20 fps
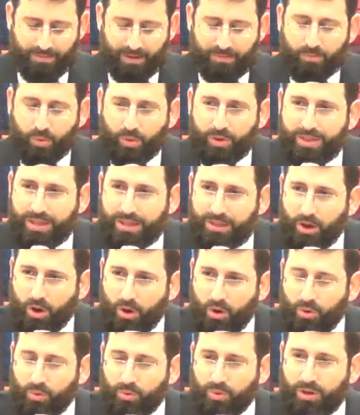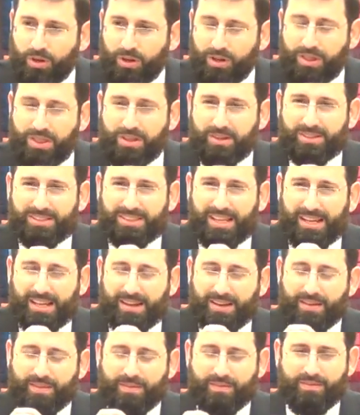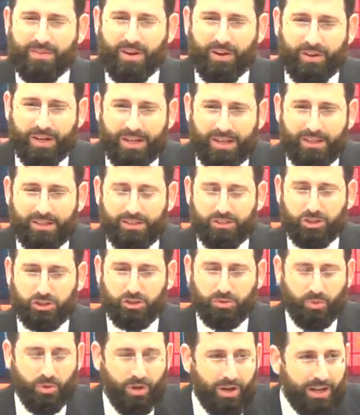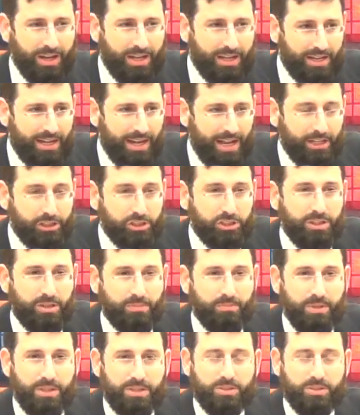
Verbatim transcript: But more than the whole world, there is a very strong connection